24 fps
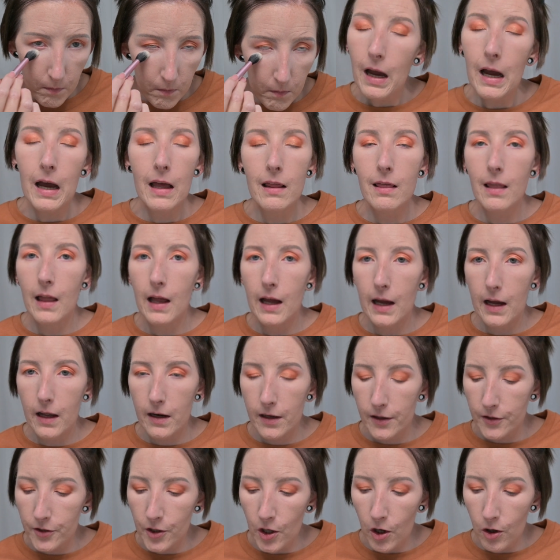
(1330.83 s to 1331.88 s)
I
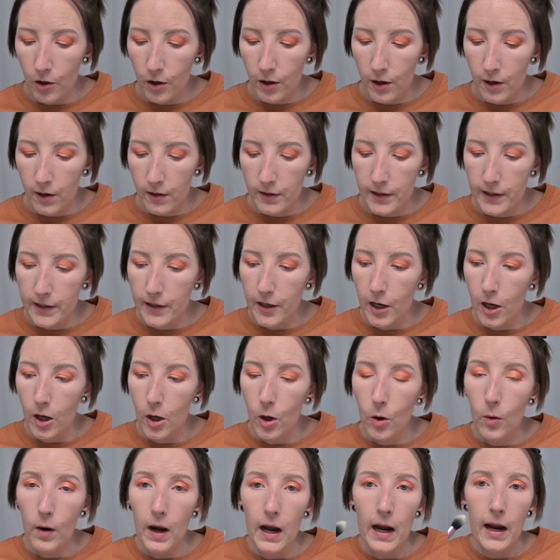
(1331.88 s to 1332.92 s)
lied. Y'all already
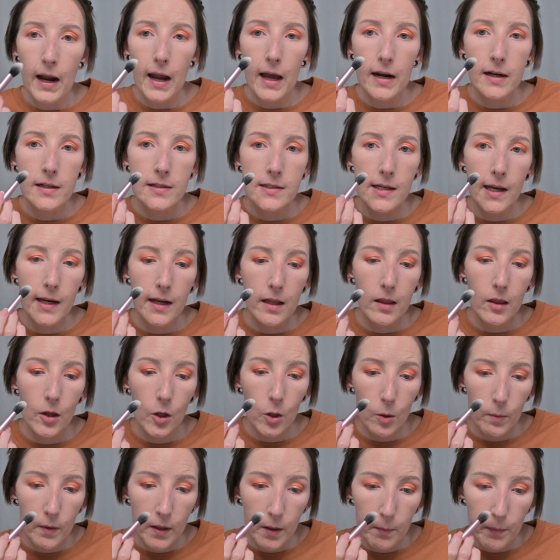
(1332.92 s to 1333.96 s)
know. I gotta take a
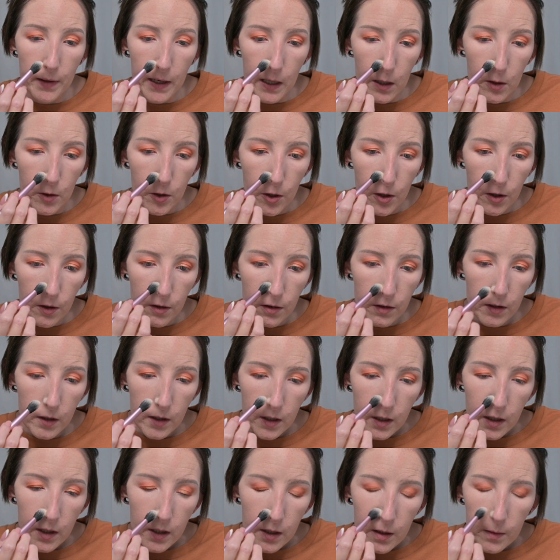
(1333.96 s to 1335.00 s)
little bit of powder,
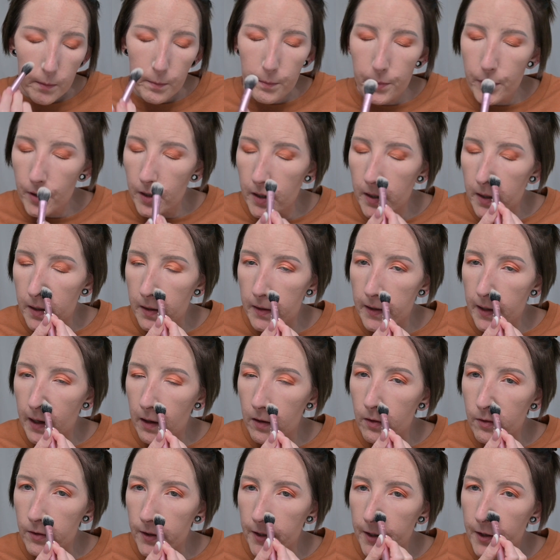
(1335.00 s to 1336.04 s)
put it
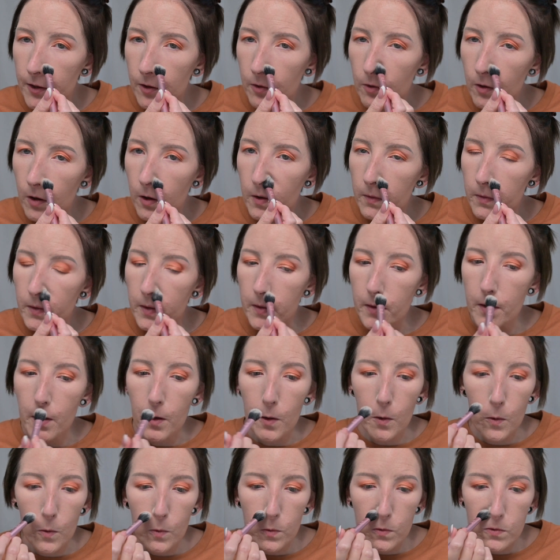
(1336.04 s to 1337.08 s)
down here on the
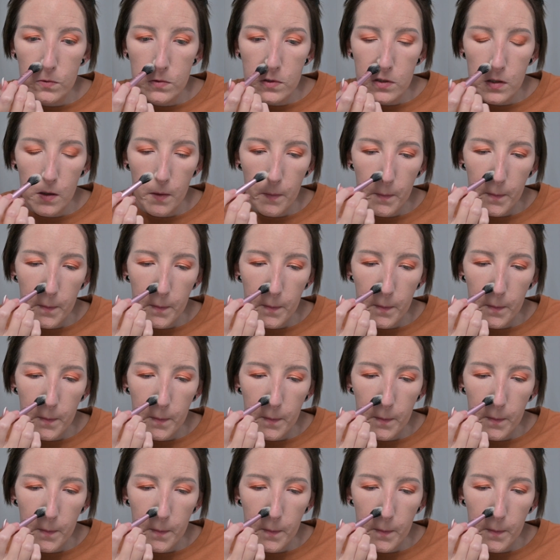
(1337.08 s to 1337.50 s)
nose.